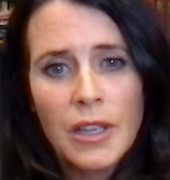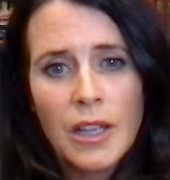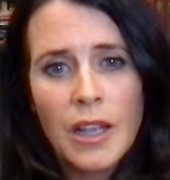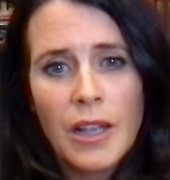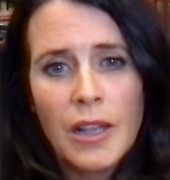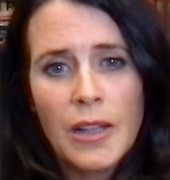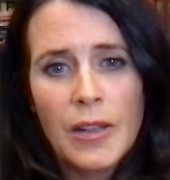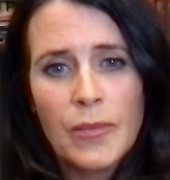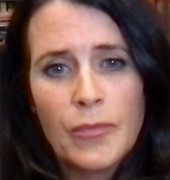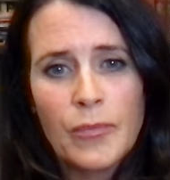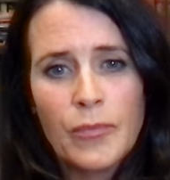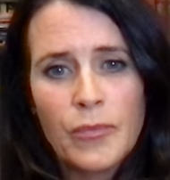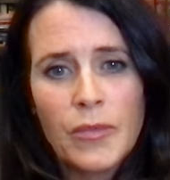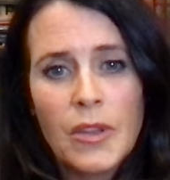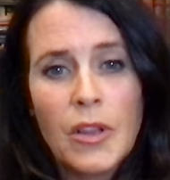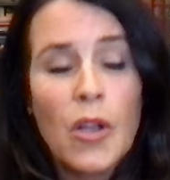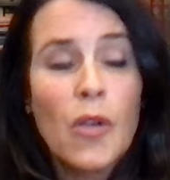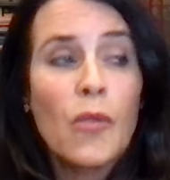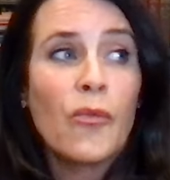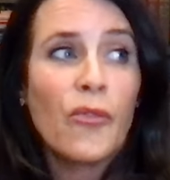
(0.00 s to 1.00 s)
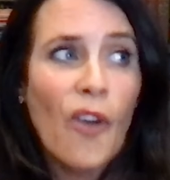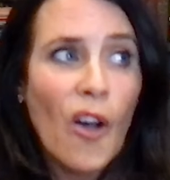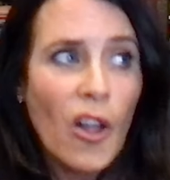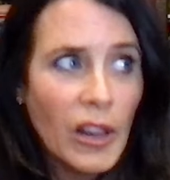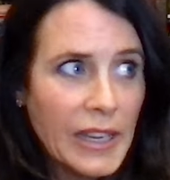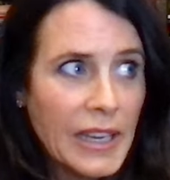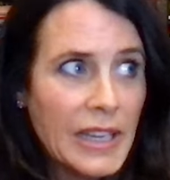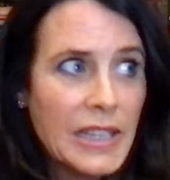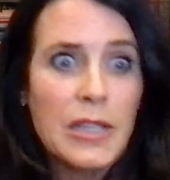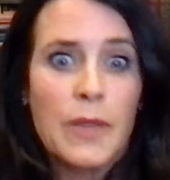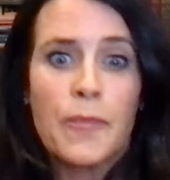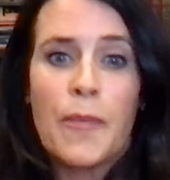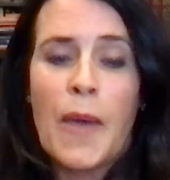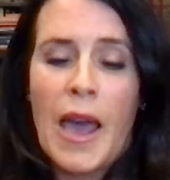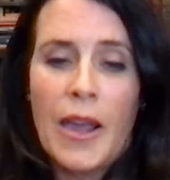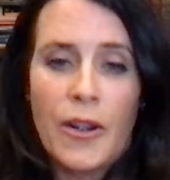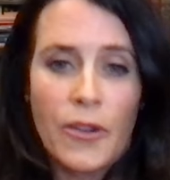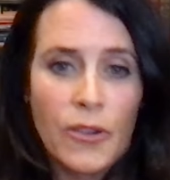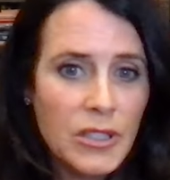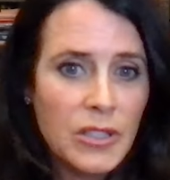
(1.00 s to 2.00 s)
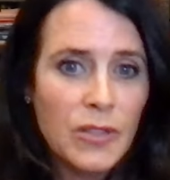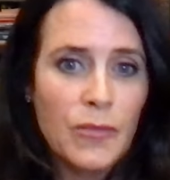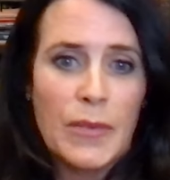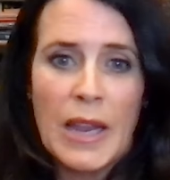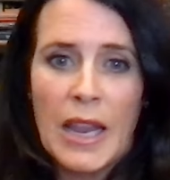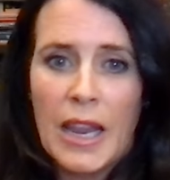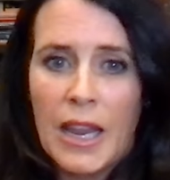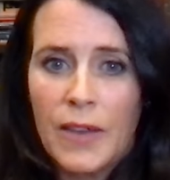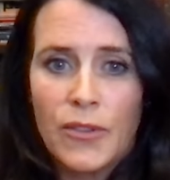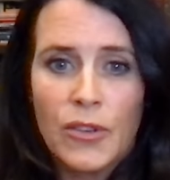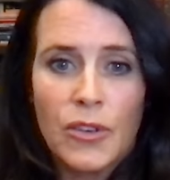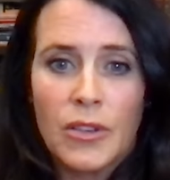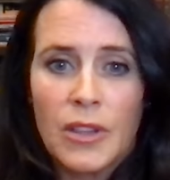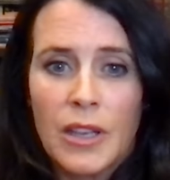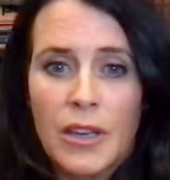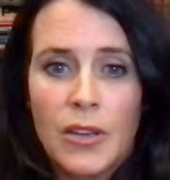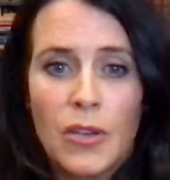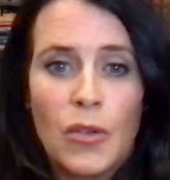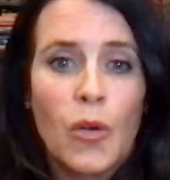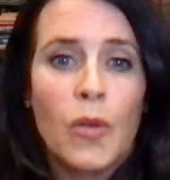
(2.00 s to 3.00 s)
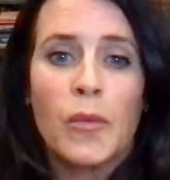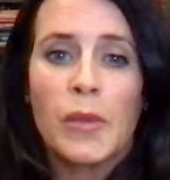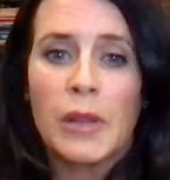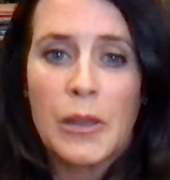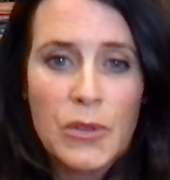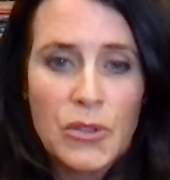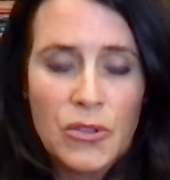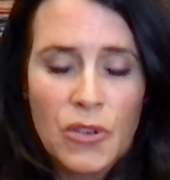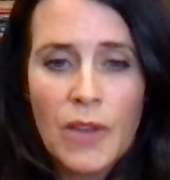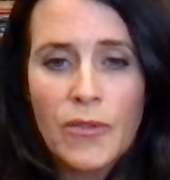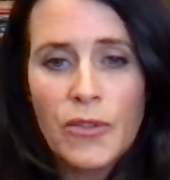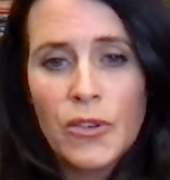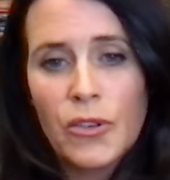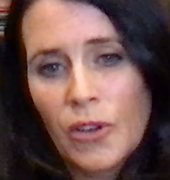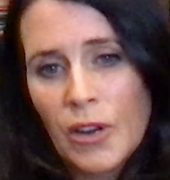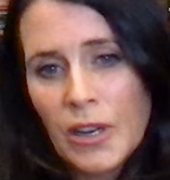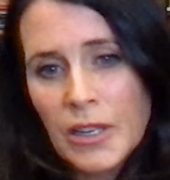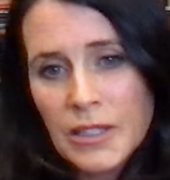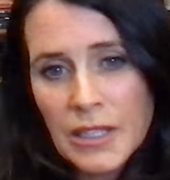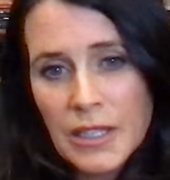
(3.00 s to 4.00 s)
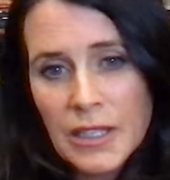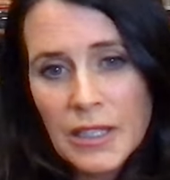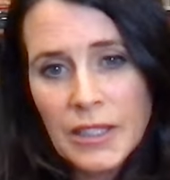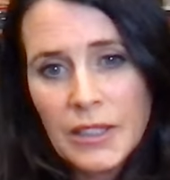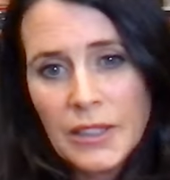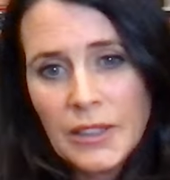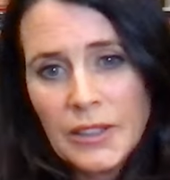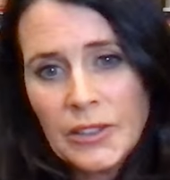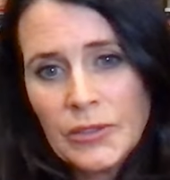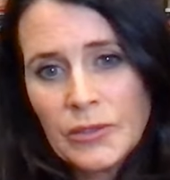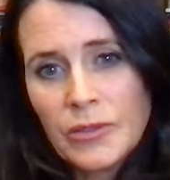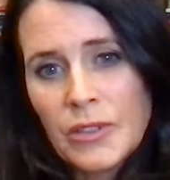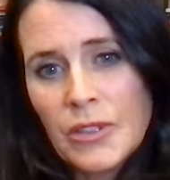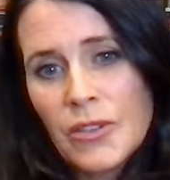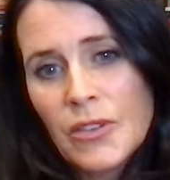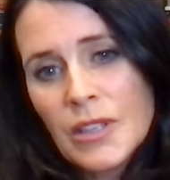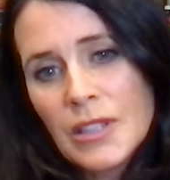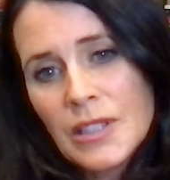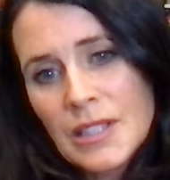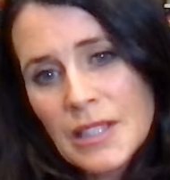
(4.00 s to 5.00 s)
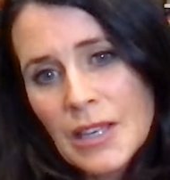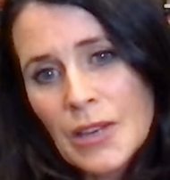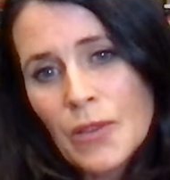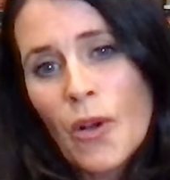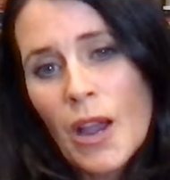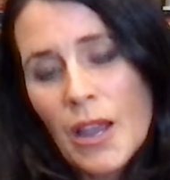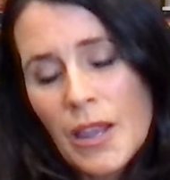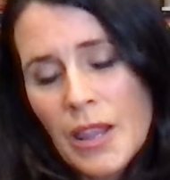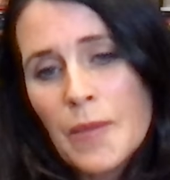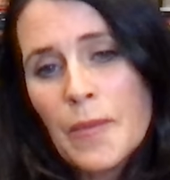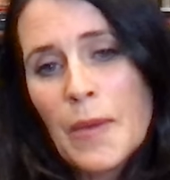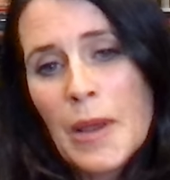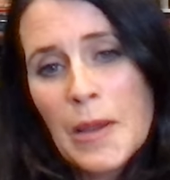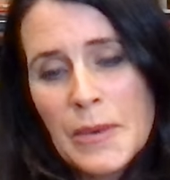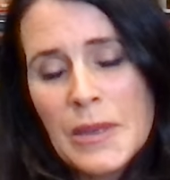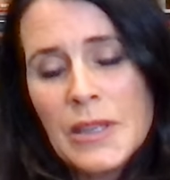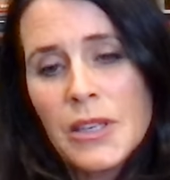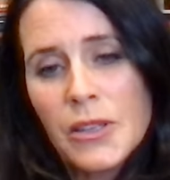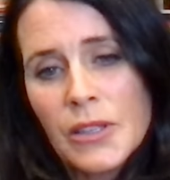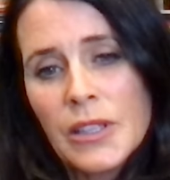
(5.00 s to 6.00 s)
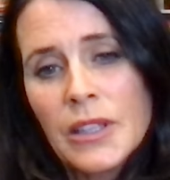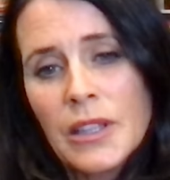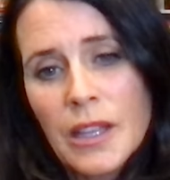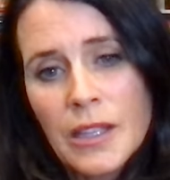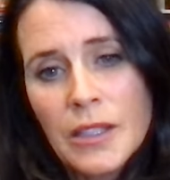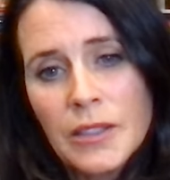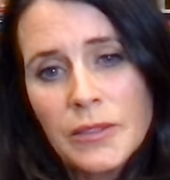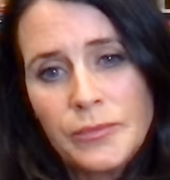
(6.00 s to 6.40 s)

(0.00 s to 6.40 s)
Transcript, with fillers: um, falling into patterns of behavior that normally would drive you crazy. And you can see why they may be doing that.